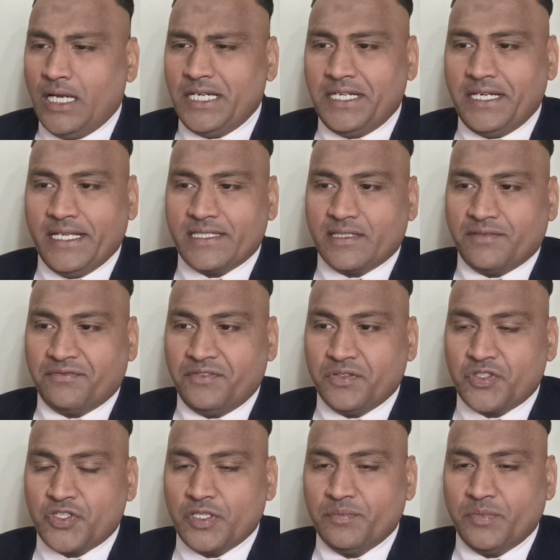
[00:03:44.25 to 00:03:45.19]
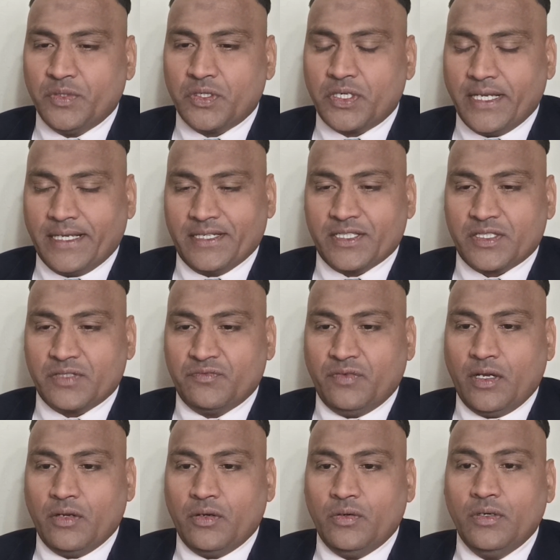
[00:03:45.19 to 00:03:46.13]
All it takes a few simple techniques.
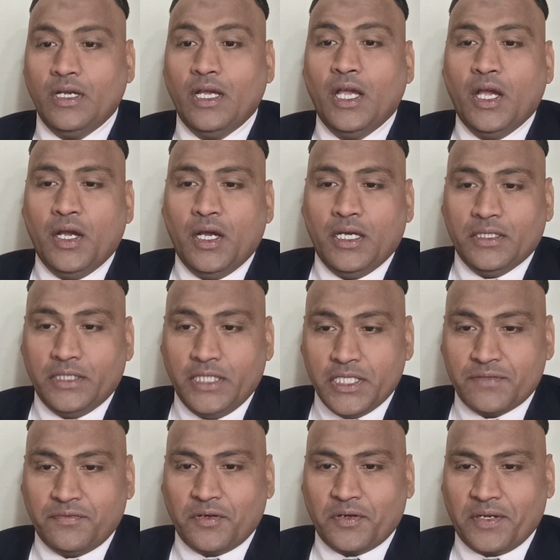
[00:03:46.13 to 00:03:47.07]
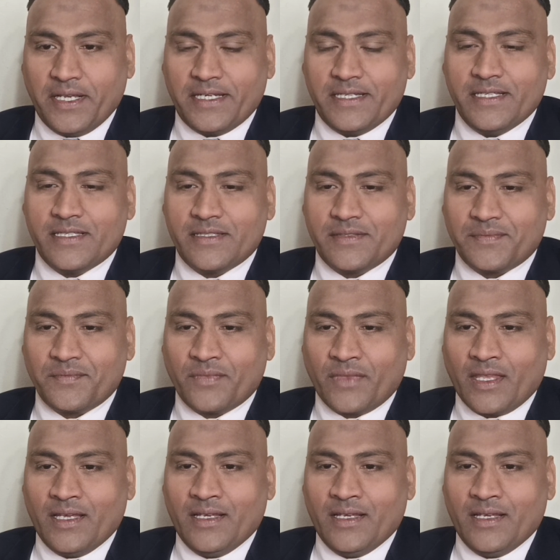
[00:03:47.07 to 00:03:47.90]
Follow these 4 techniques.